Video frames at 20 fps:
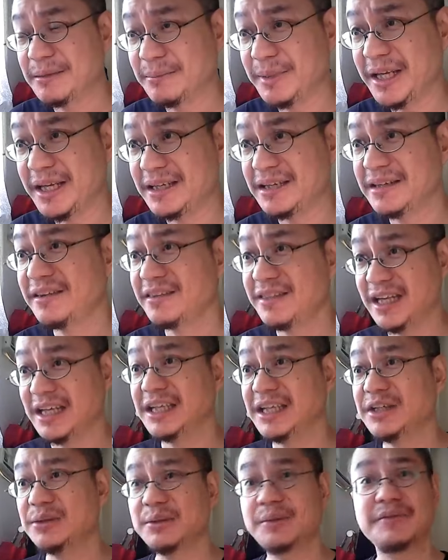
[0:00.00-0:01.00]
me.
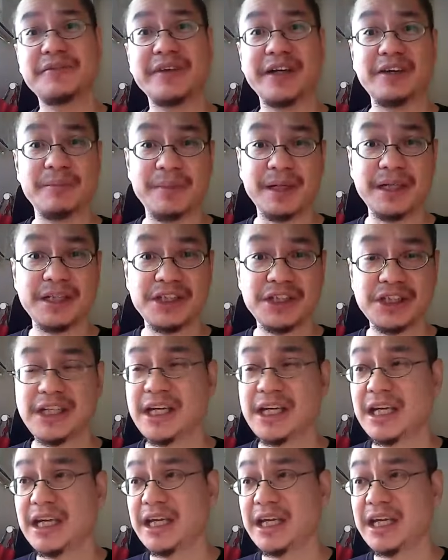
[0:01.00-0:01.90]
Thank you very much.